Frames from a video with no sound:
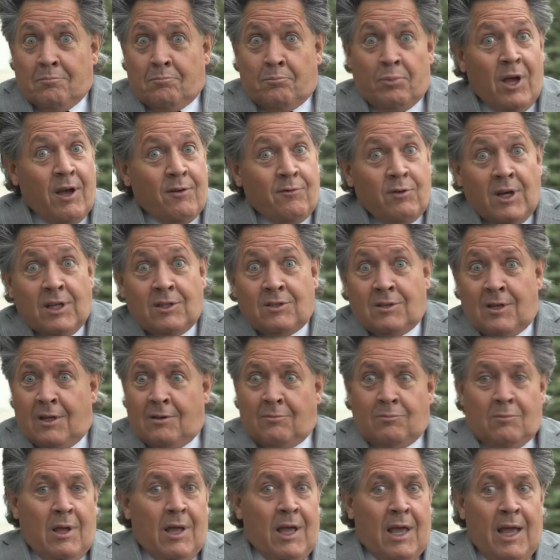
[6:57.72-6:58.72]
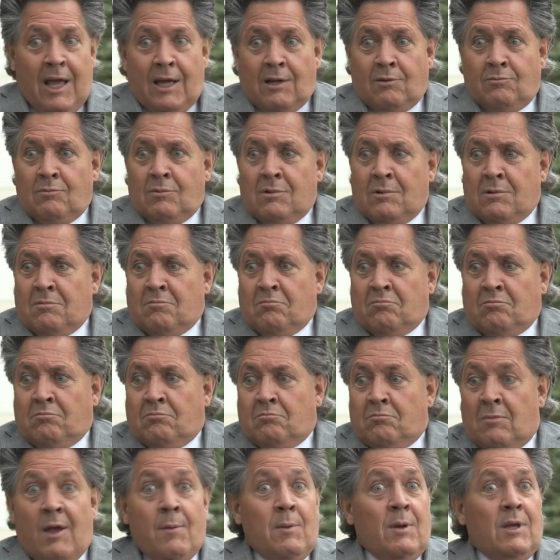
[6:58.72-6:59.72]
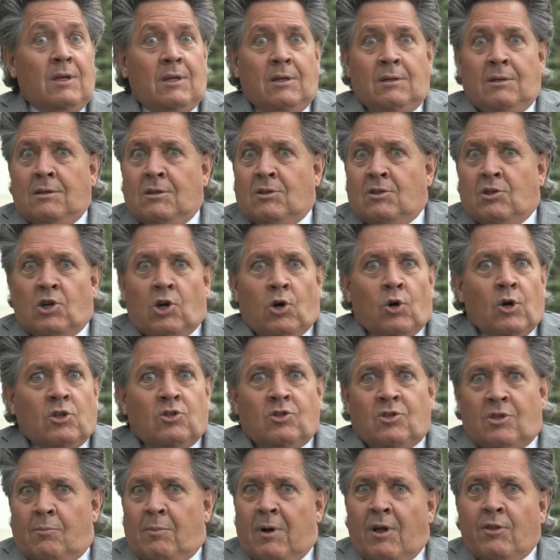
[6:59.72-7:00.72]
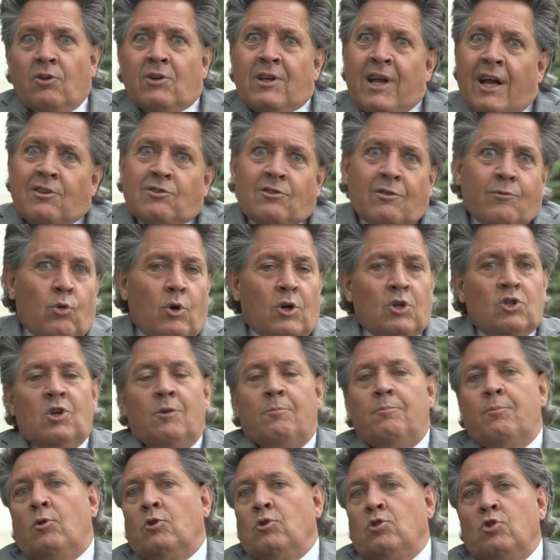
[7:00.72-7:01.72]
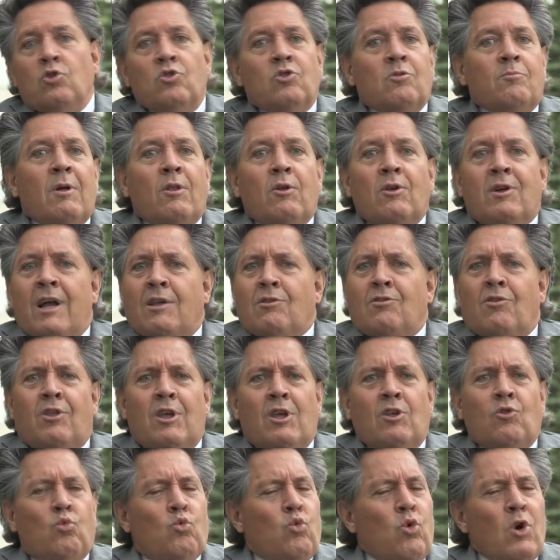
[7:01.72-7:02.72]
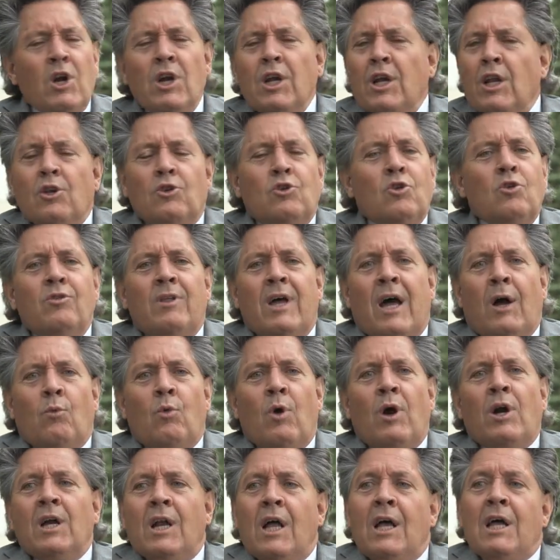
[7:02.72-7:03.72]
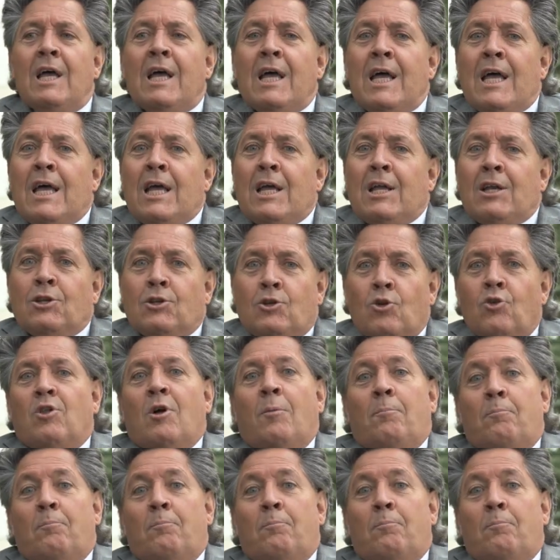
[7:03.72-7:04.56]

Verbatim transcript: pivot and, and maybe encourage some other kinds of worship or do some other kinds of things, we're going to do that. We're going to do the